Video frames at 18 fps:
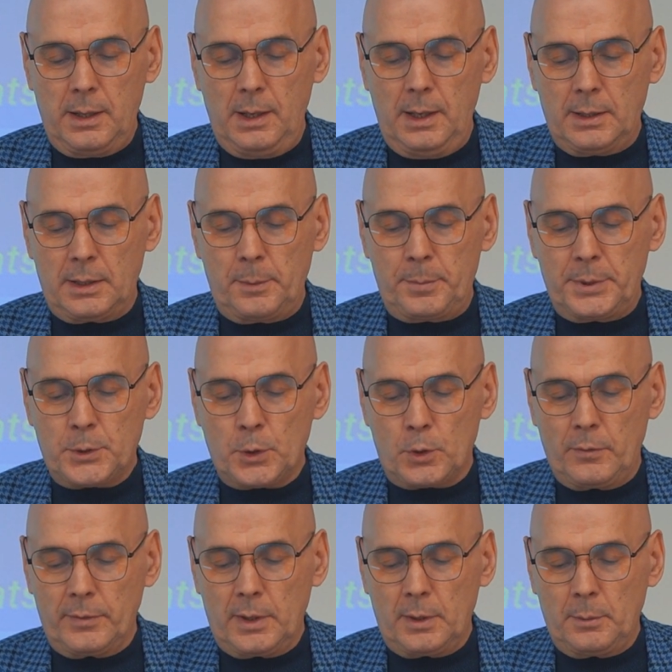In terms
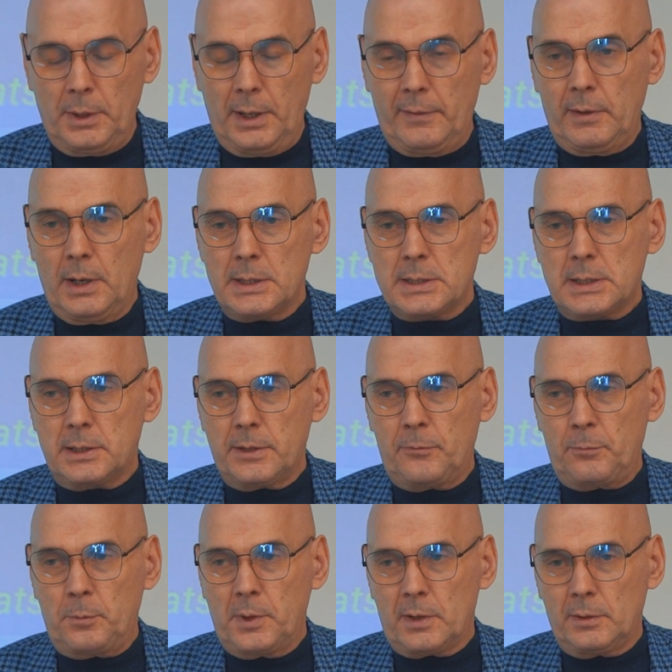of the trust
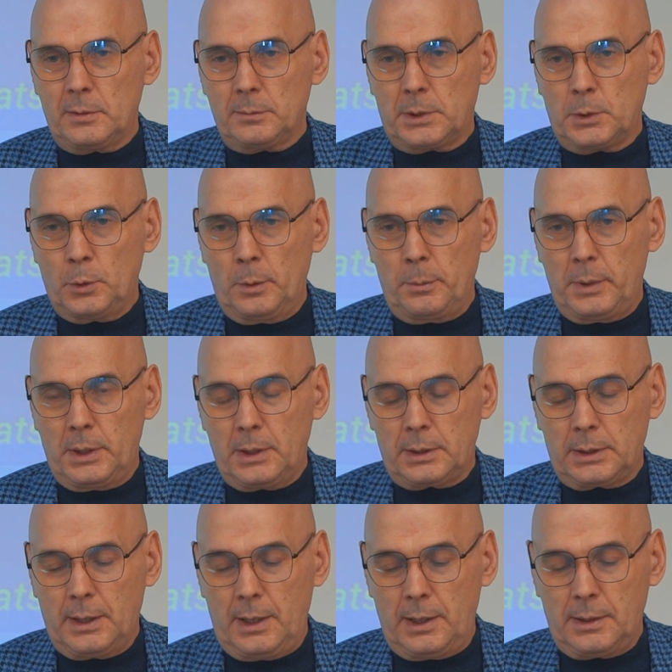in
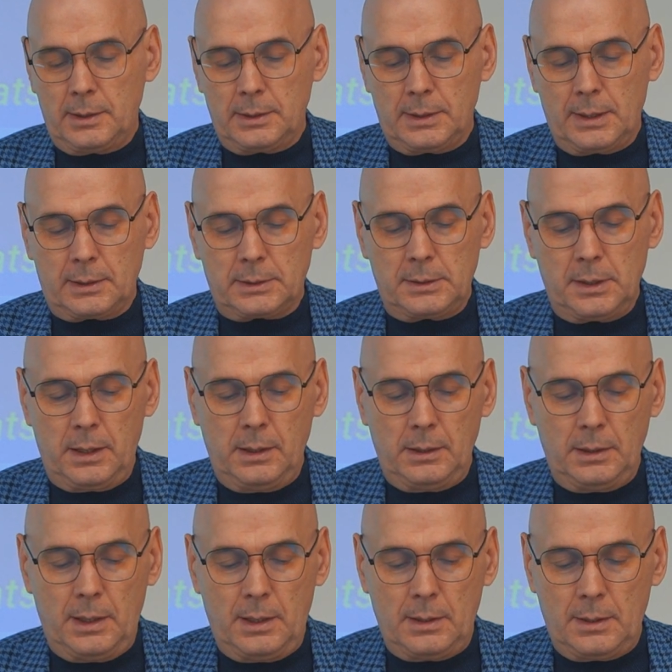astrology, Blavatsky
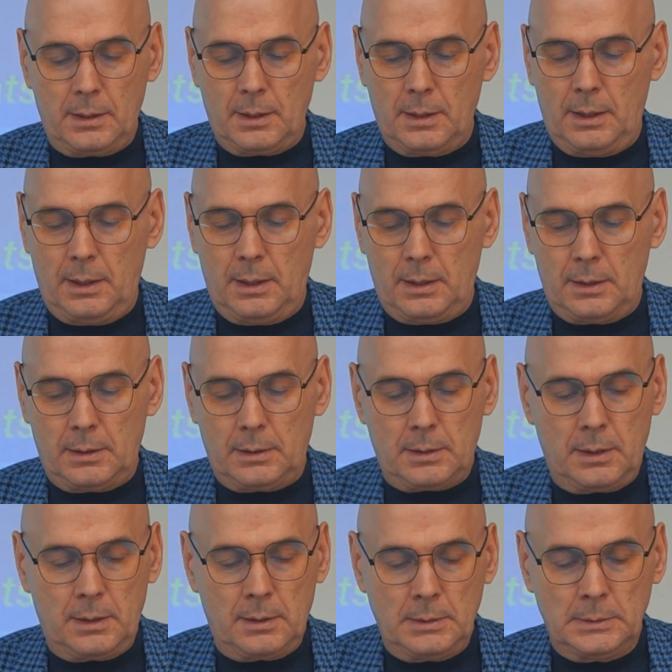spoke as
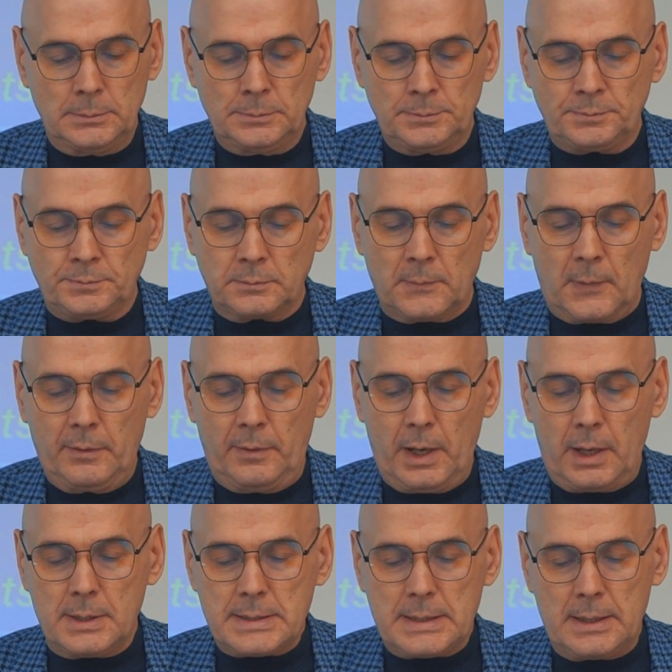follows in her
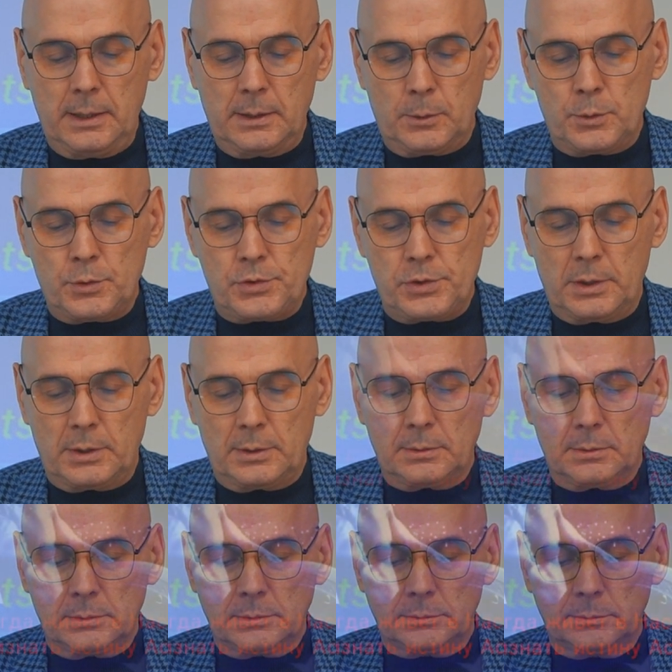secret doctrine.